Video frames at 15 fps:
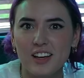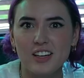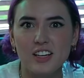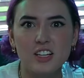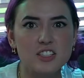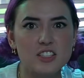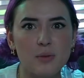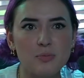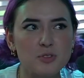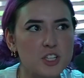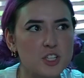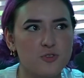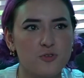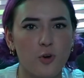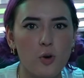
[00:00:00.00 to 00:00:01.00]

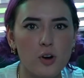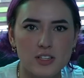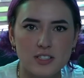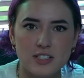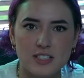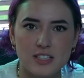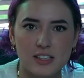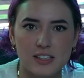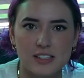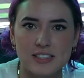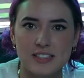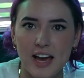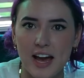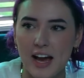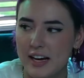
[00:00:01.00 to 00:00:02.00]
Subject 4 is still
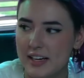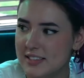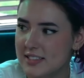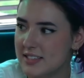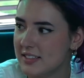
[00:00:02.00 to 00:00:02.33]
intact.